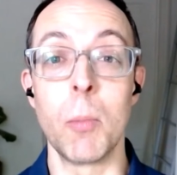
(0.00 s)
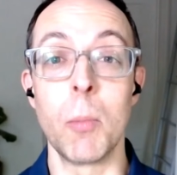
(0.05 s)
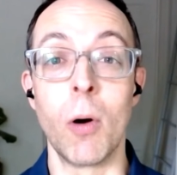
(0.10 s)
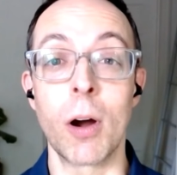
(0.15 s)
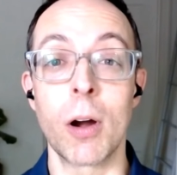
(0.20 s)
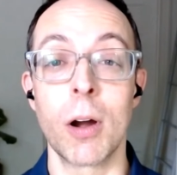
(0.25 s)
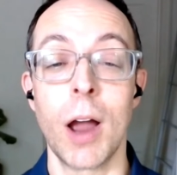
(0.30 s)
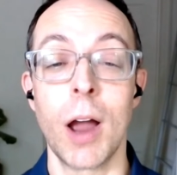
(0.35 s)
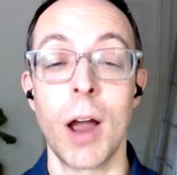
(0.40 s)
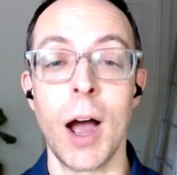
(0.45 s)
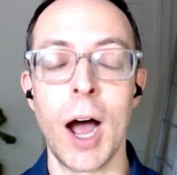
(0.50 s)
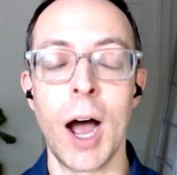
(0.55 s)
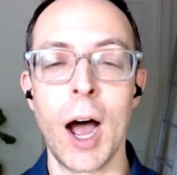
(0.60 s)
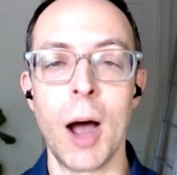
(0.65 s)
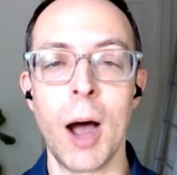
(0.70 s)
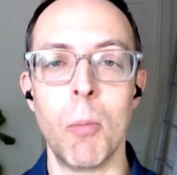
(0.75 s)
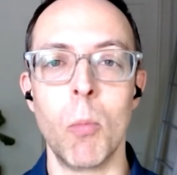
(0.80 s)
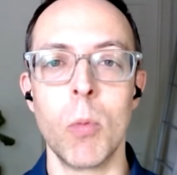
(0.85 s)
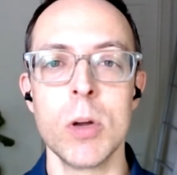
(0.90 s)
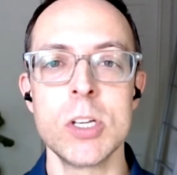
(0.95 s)
the memoir,
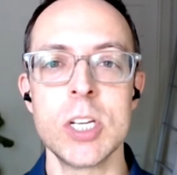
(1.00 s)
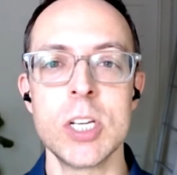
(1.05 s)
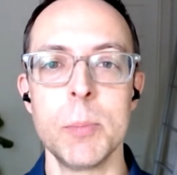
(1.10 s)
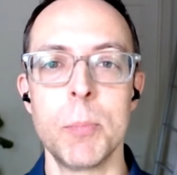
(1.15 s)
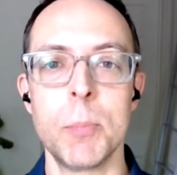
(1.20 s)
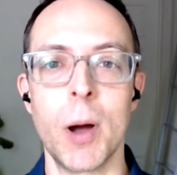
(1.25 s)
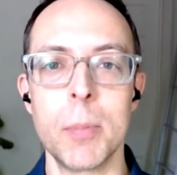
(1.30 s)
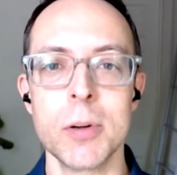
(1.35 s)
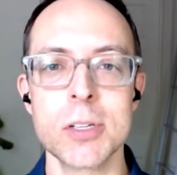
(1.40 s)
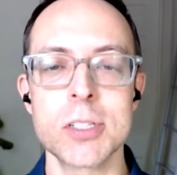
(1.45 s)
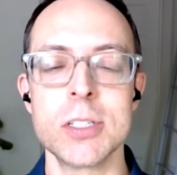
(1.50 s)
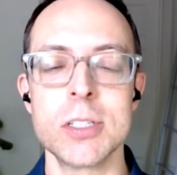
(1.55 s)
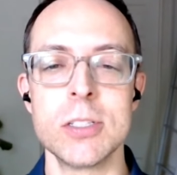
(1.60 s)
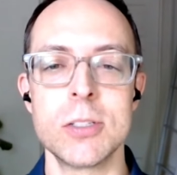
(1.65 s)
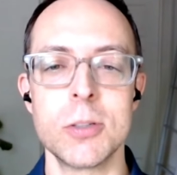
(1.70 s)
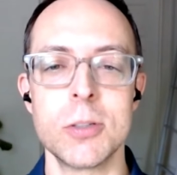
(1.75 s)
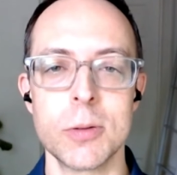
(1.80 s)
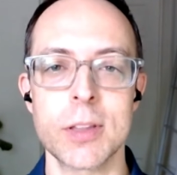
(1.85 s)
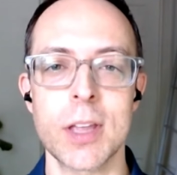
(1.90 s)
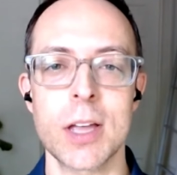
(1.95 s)
um, which he
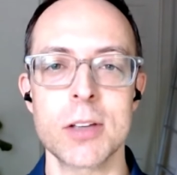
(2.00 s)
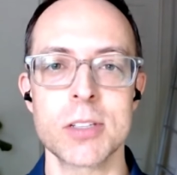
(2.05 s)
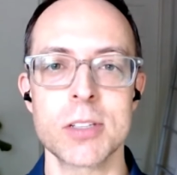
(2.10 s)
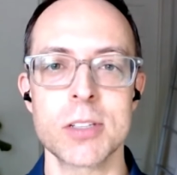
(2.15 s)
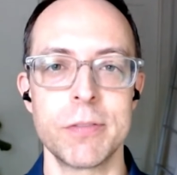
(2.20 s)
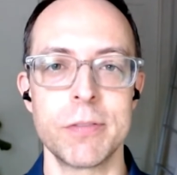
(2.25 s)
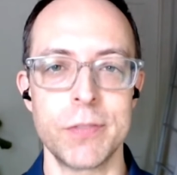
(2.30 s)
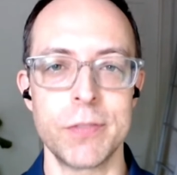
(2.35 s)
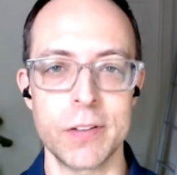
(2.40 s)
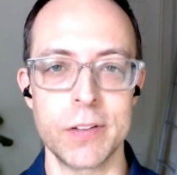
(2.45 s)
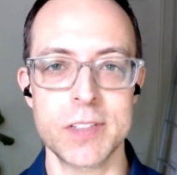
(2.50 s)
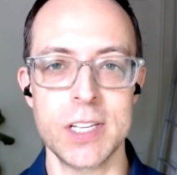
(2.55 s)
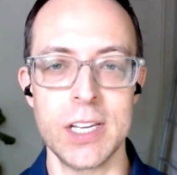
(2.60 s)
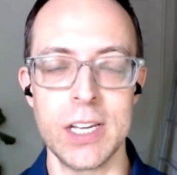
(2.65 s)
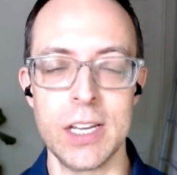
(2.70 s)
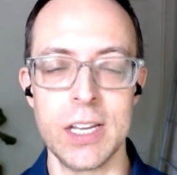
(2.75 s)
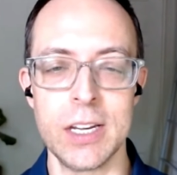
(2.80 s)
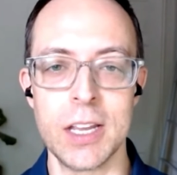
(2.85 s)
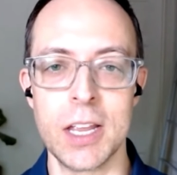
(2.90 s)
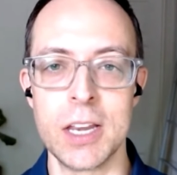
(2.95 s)
yes. published in 2015. Say
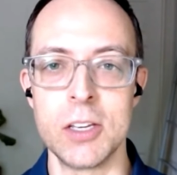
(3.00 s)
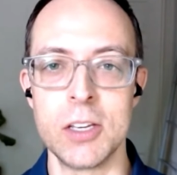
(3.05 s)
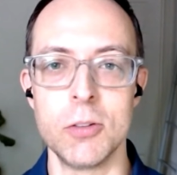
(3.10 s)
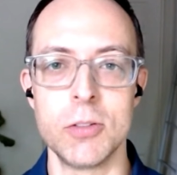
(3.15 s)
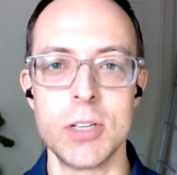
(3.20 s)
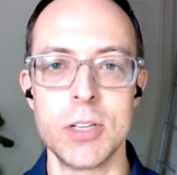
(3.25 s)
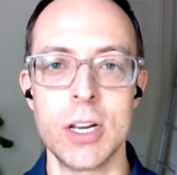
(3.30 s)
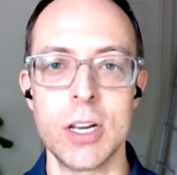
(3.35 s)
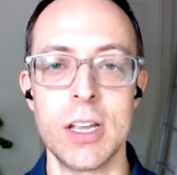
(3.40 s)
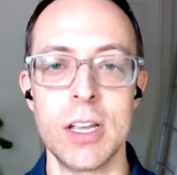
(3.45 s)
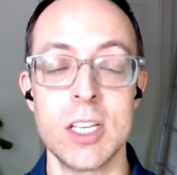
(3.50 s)
more about that. Yeah.